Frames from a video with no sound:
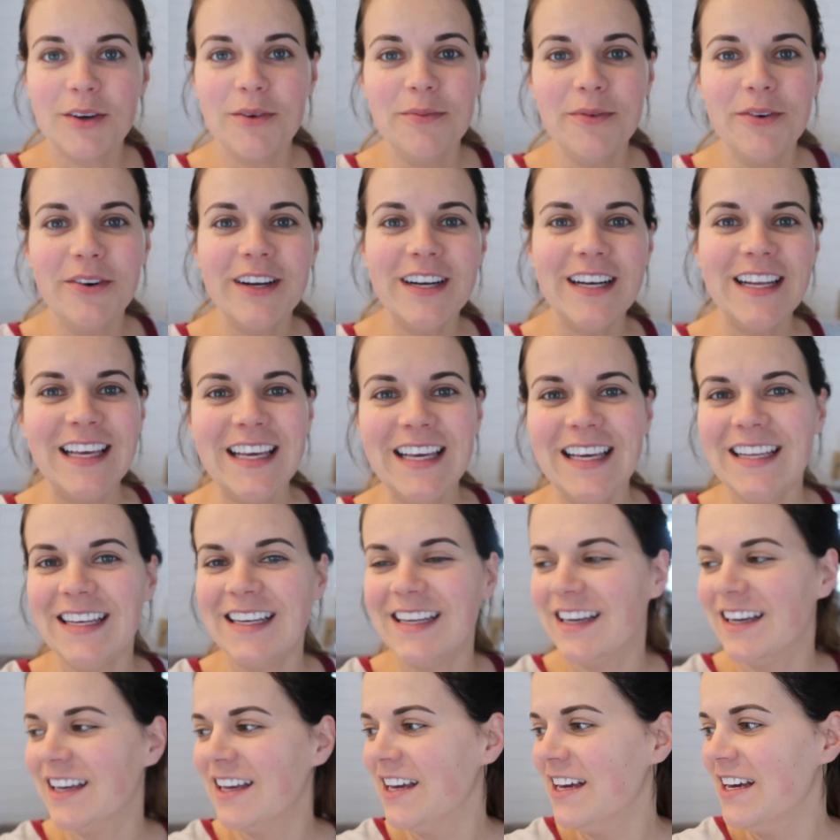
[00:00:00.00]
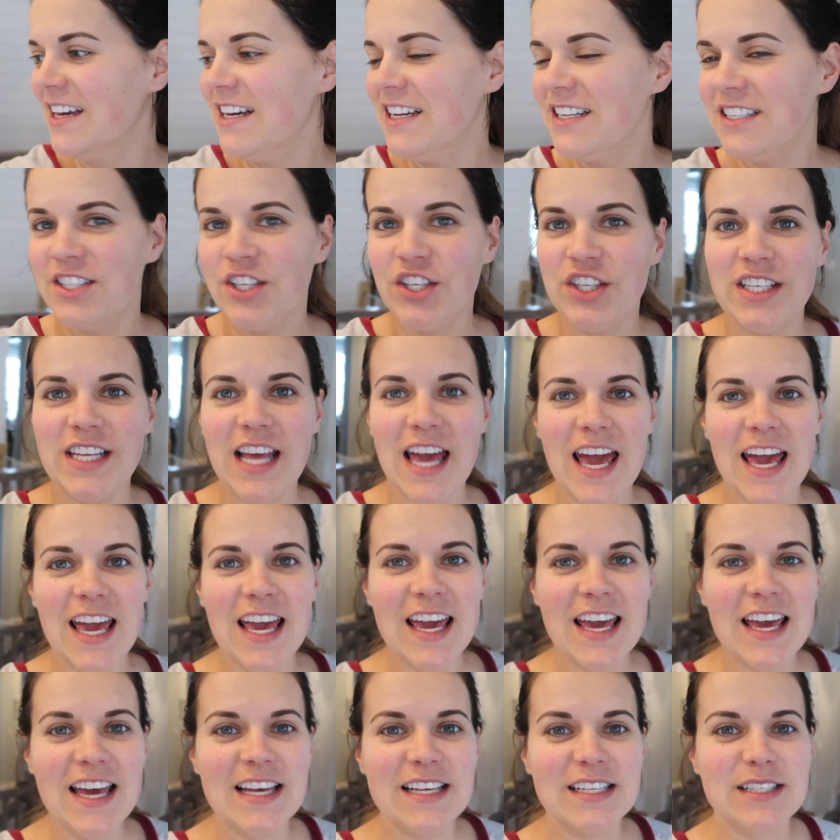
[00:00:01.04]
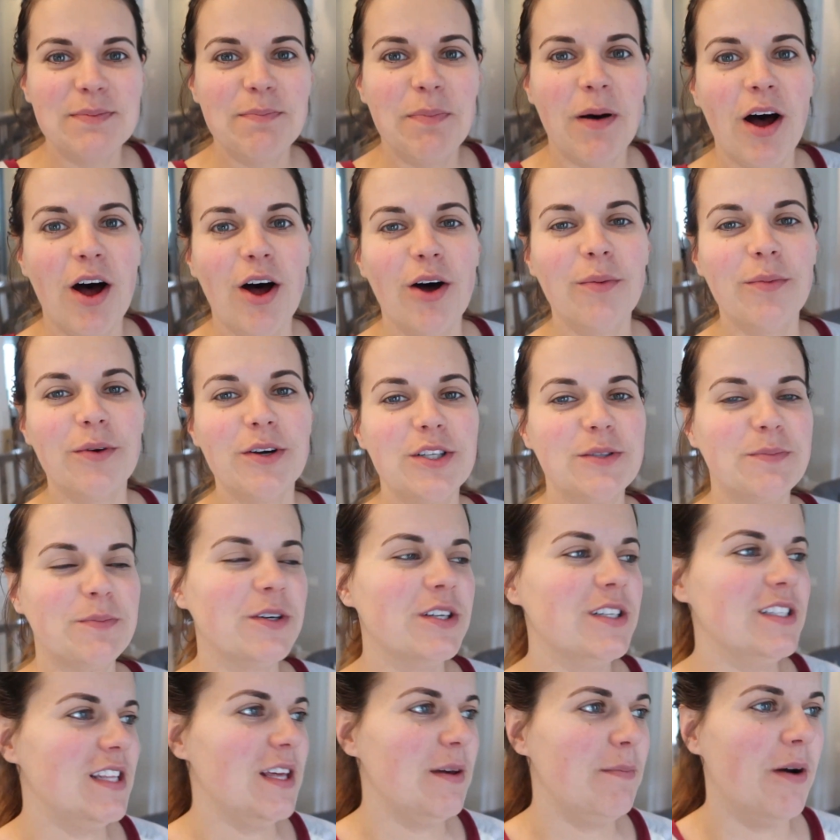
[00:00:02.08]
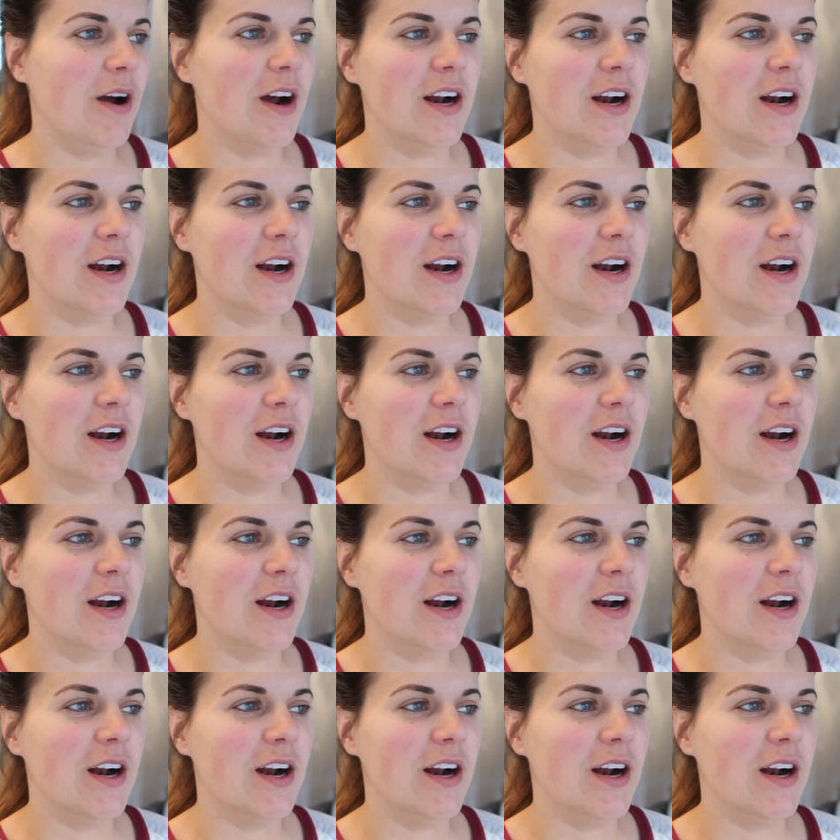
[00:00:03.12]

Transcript: morning! Today is Palmer's birthday